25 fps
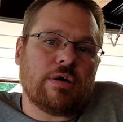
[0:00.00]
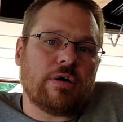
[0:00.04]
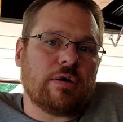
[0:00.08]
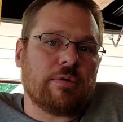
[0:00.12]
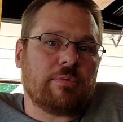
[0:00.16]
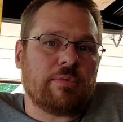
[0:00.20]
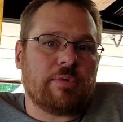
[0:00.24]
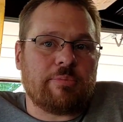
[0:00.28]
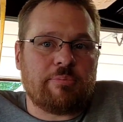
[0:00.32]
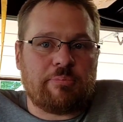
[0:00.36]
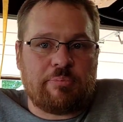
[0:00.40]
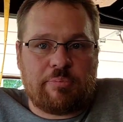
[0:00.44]

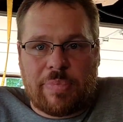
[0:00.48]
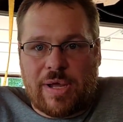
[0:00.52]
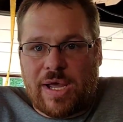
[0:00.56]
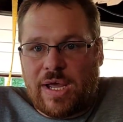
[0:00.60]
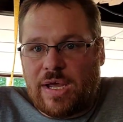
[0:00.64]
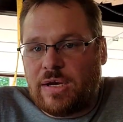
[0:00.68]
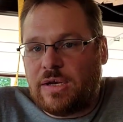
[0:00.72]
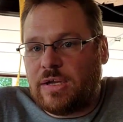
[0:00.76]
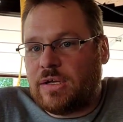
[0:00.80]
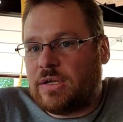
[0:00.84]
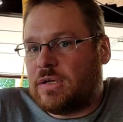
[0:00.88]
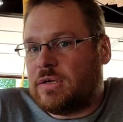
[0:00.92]
It'll be
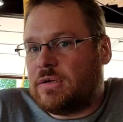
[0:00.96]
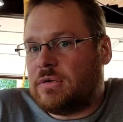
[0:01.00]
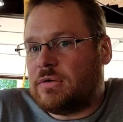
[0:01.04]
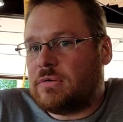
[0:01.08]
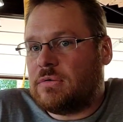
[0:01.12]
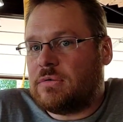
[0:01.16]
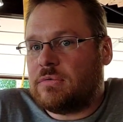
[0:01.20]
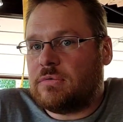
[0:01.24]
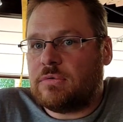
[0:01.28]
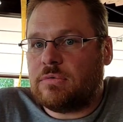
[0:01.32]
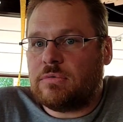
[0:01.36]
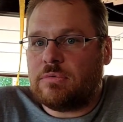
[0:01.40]
painted.
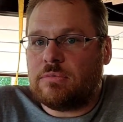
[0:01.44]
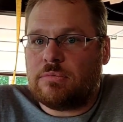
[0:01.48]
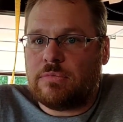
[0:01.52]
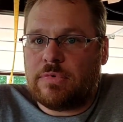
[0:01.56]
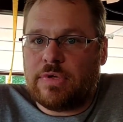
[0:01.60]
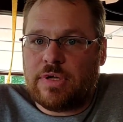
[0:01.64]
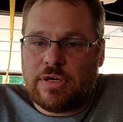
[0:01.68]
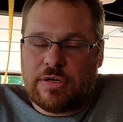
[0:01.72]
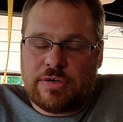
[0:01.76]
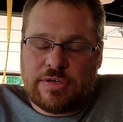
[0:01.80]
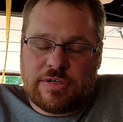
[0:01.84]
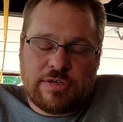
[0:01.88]

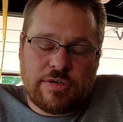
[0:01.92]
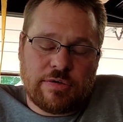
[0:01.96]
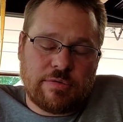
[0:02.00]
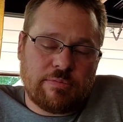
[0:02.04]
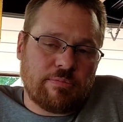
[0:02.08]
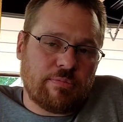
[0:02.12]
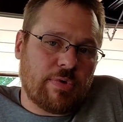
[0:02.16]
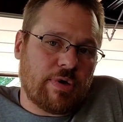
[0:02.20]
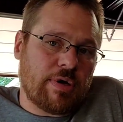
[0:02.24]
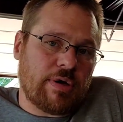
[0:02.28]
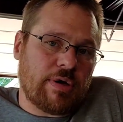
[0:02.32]
Into